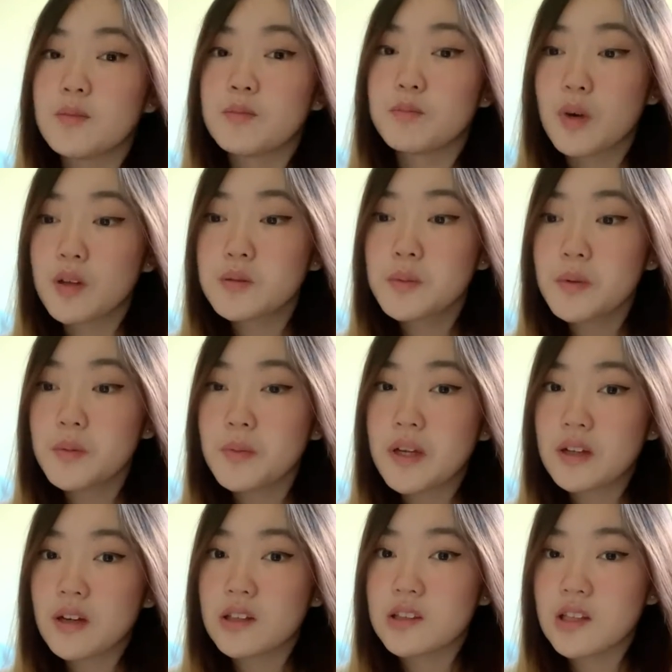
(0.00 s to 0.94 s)
Most people might
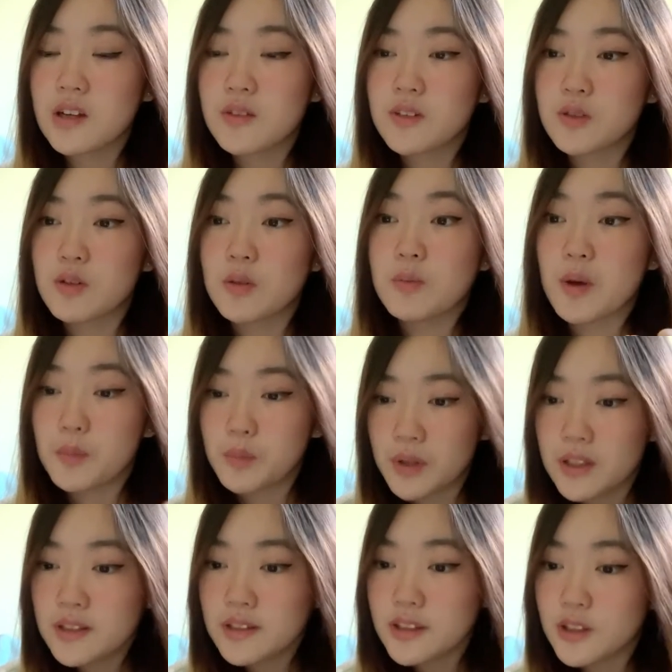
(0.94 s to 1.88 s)
not think of this one, but
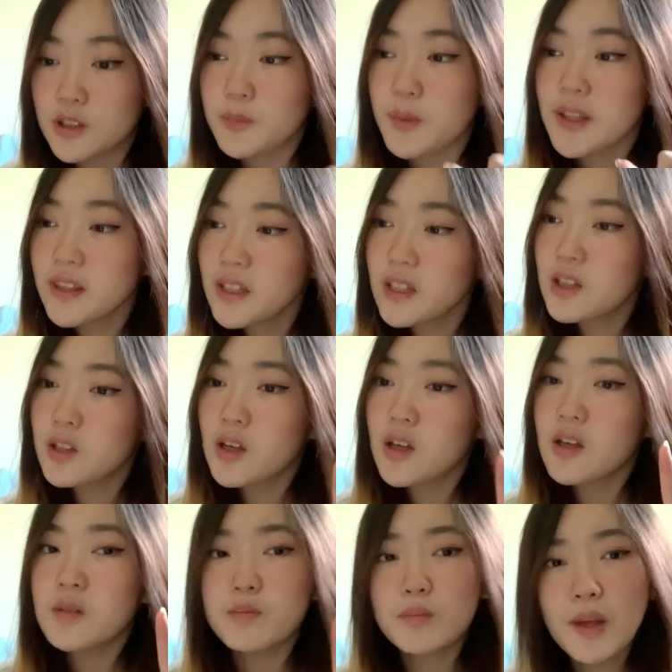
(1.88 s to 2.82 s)
printer, you might think
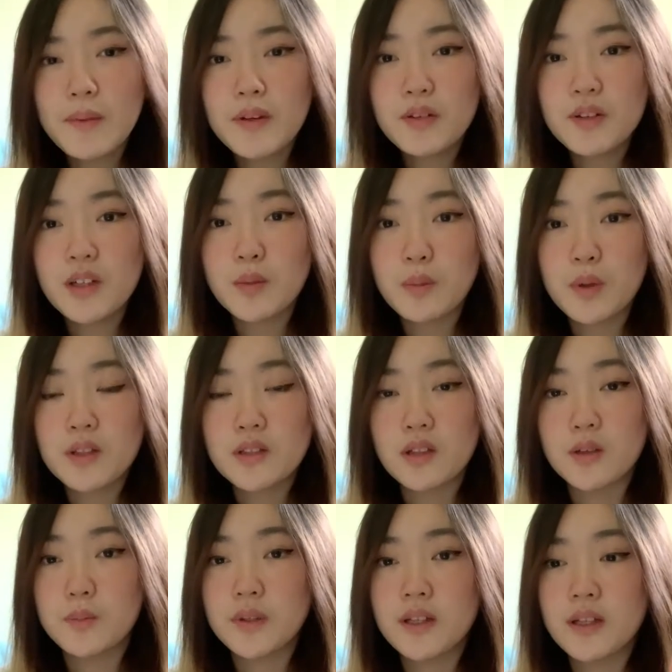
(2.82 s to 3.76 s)
maybe you need a printer
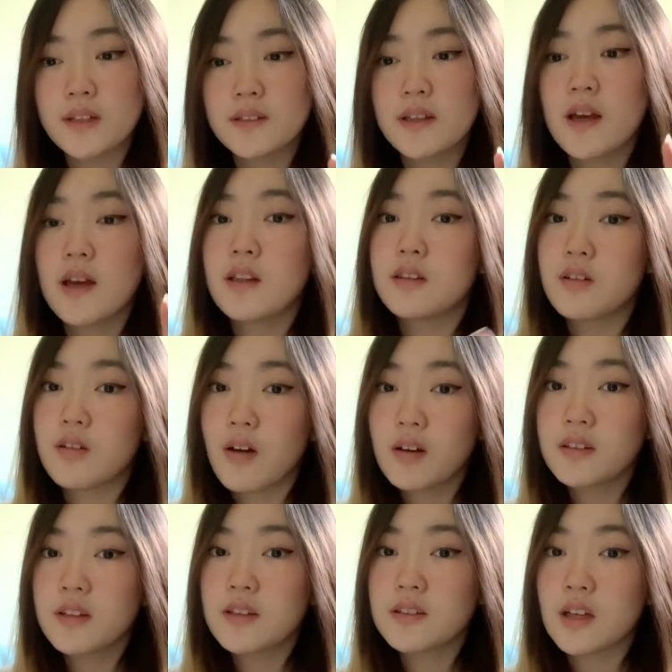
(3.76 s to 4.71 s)
because there are
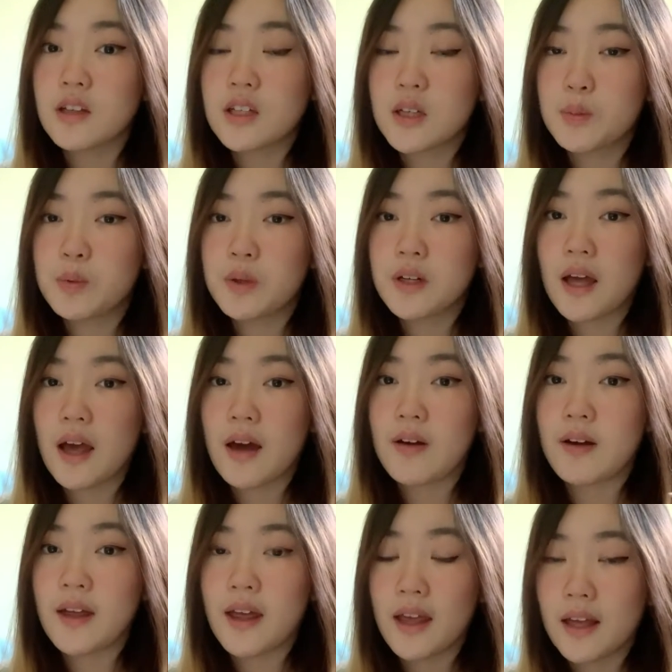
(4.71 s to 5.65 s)
things that you need to print out
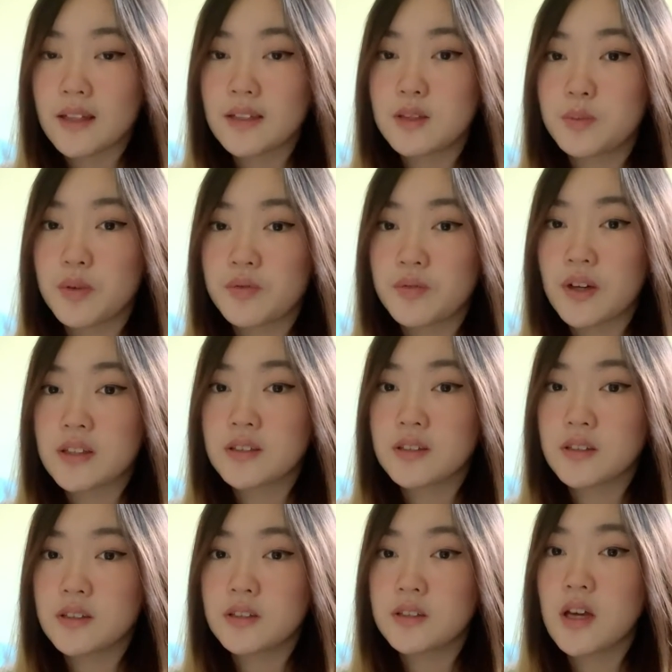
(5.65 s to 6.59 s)
and hand to
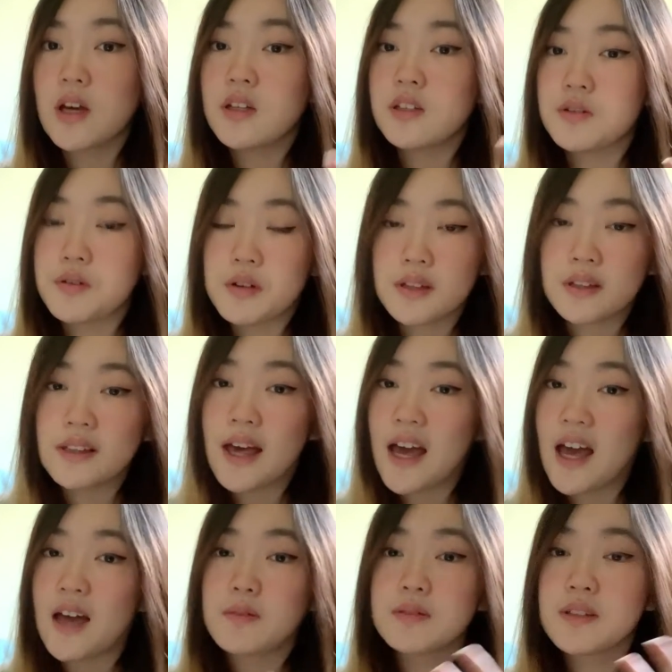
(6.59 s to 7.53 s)
professors during
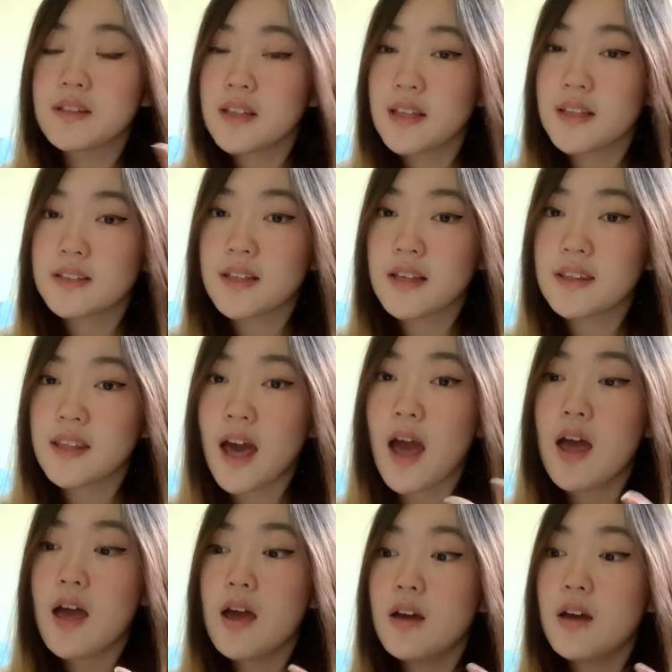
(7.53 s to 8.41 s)
labs and things like that.